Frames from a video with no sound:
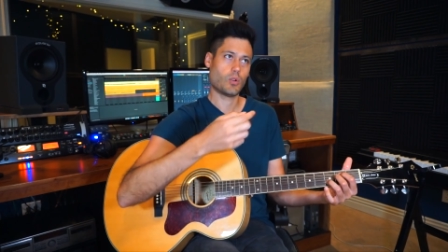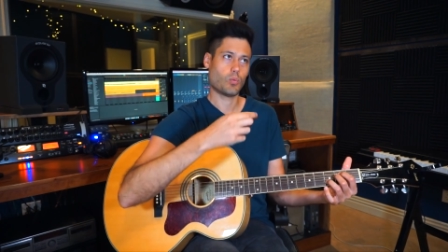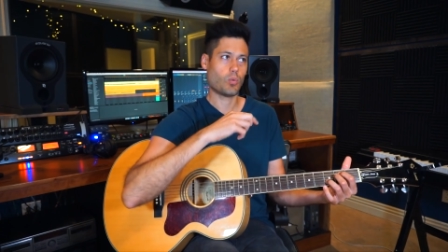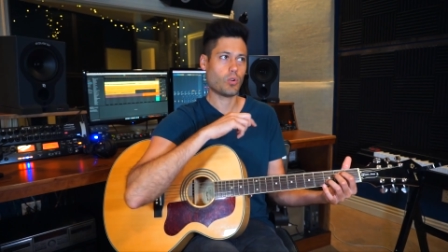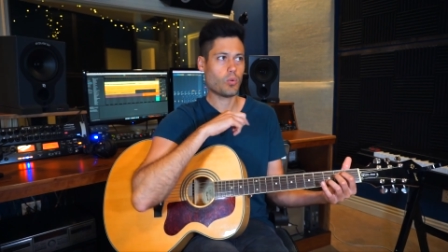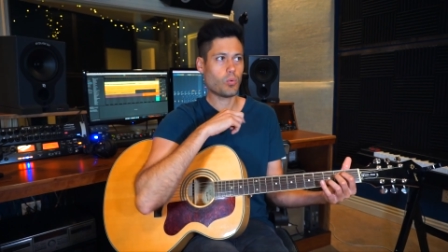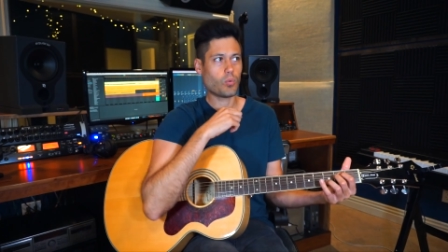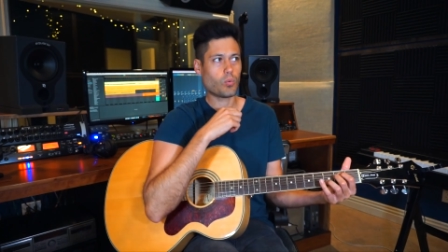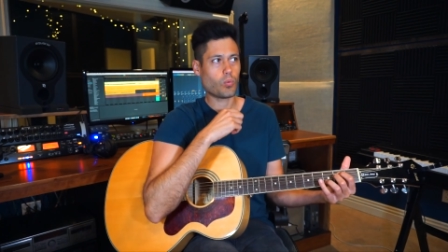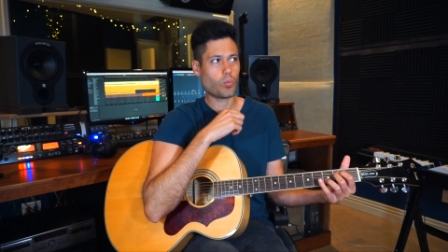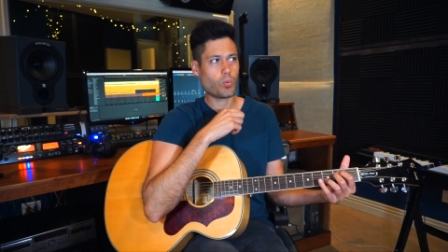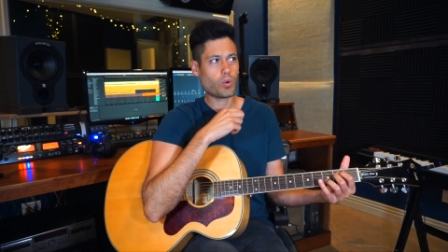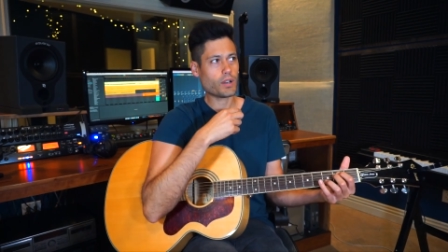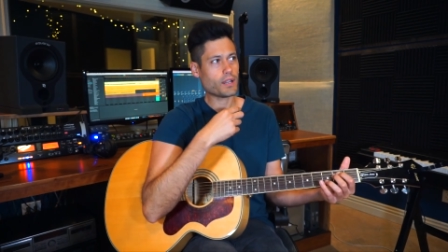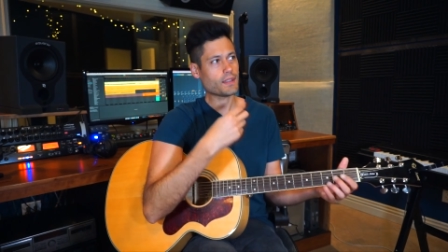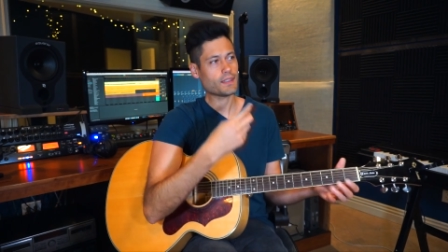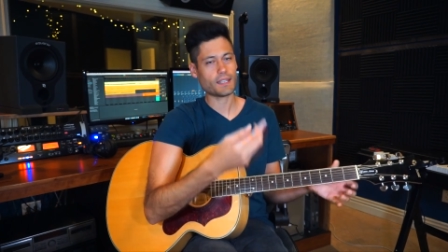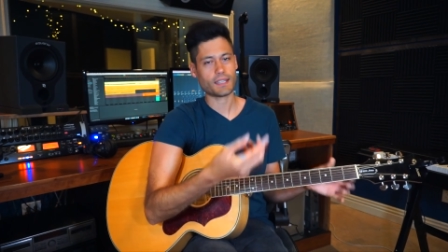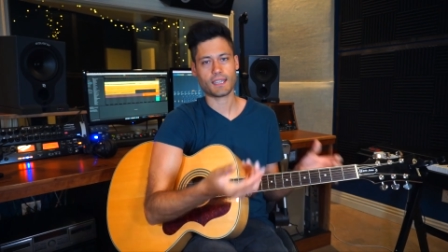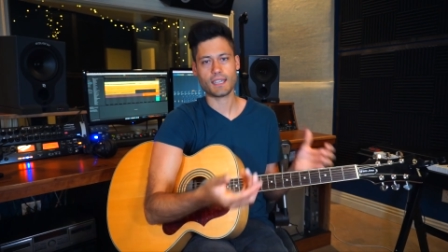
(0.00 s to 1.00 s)
Well, we're
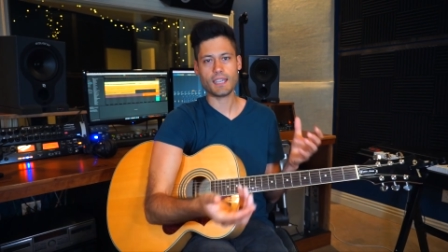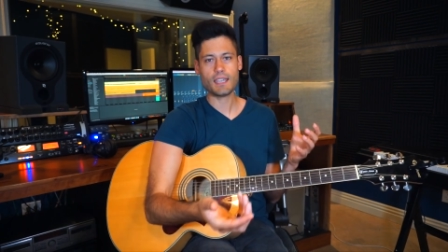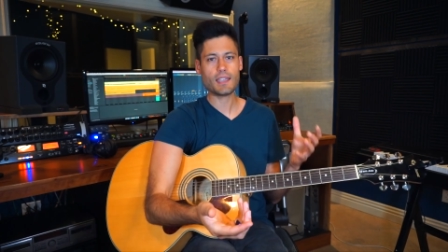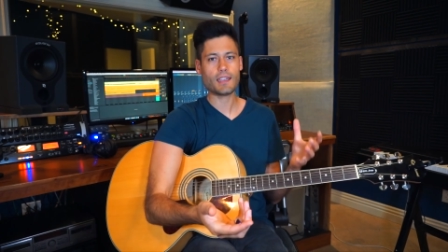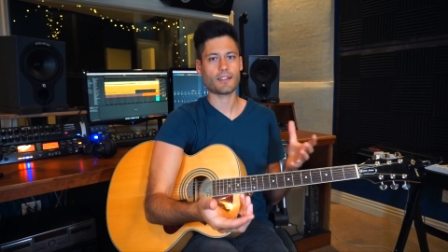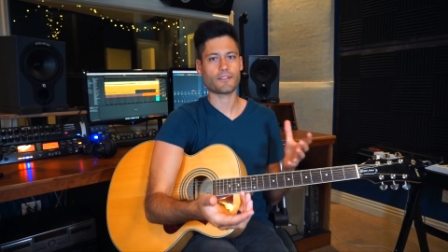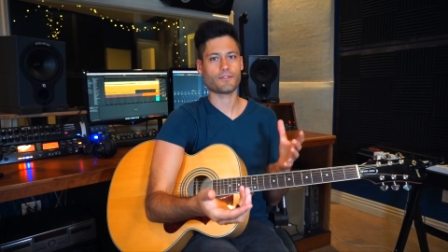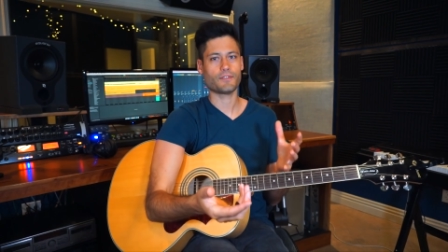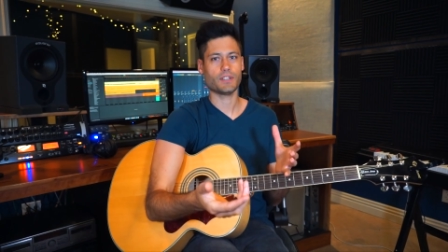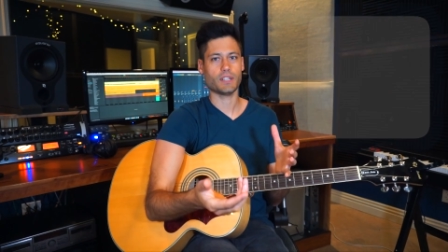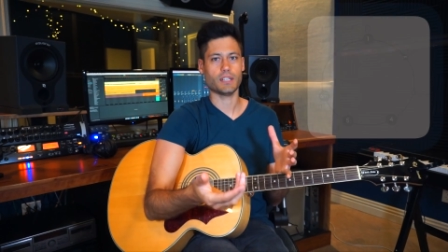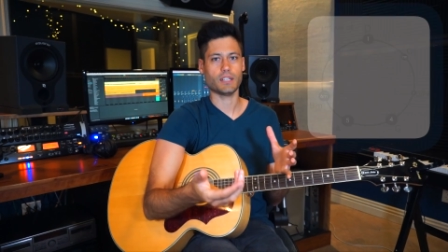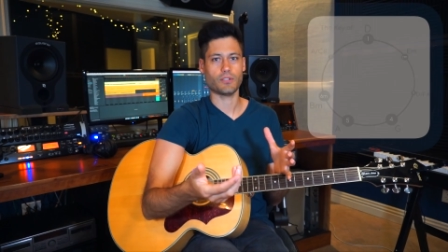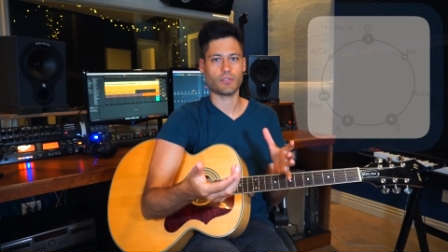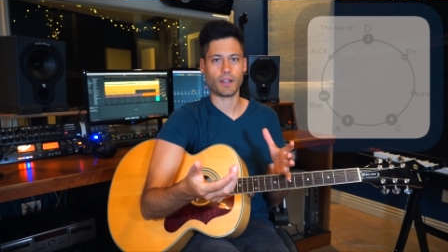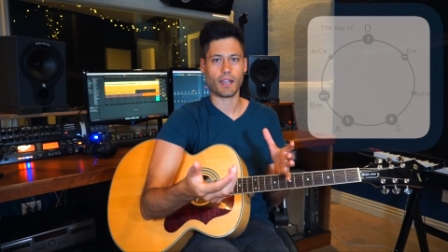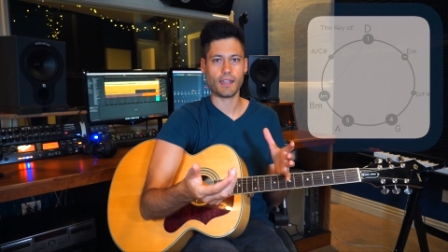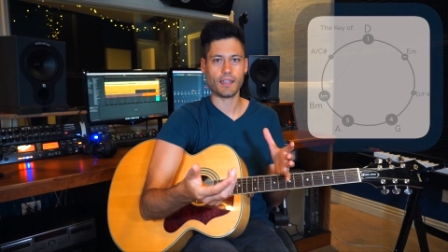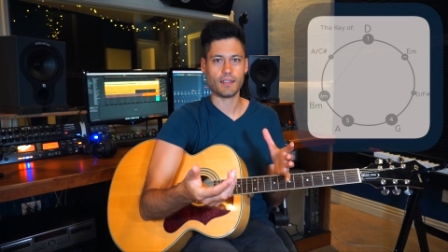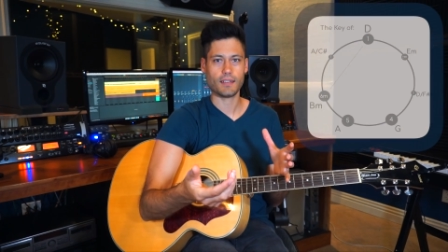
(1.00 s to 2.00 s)
in the key of D,
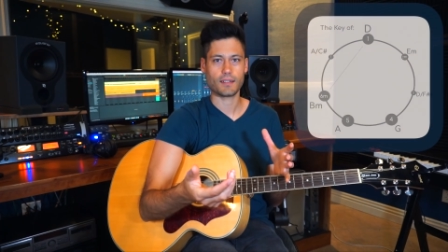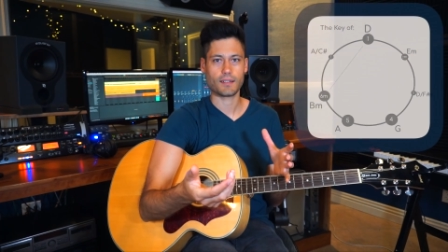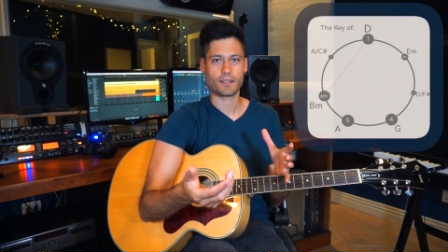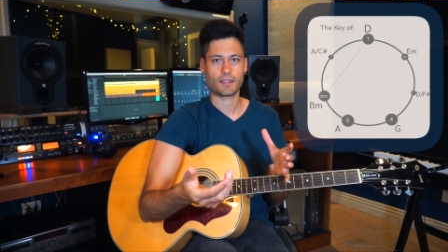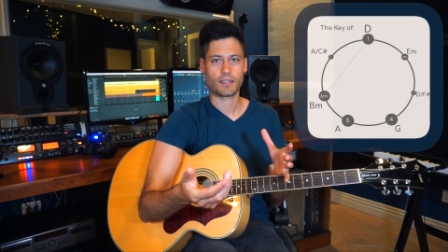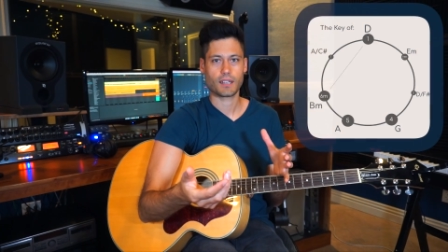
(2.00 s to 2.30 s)
right?